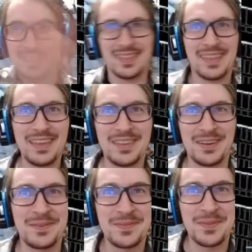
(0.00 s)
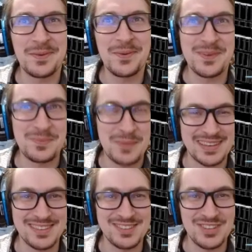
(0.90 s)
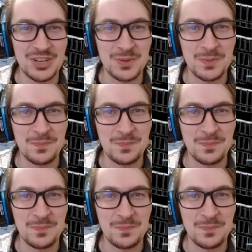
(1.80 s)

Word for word: Hey there, welcome back to the channel.